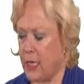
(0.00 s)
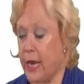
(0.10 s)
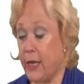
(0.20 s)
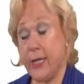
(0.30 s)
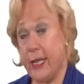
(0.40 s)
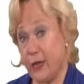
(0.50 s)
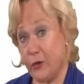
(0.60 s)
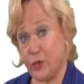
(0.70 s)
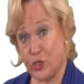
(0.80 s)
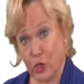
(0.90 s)
Now, you
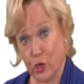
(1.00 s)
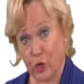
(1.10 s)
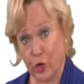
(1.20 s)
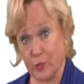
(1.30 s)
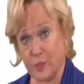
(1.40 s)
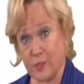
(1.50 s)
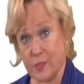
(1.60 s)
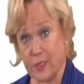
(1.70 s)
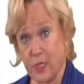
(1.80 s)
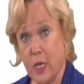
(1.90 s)
hear the
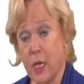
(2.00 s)
terms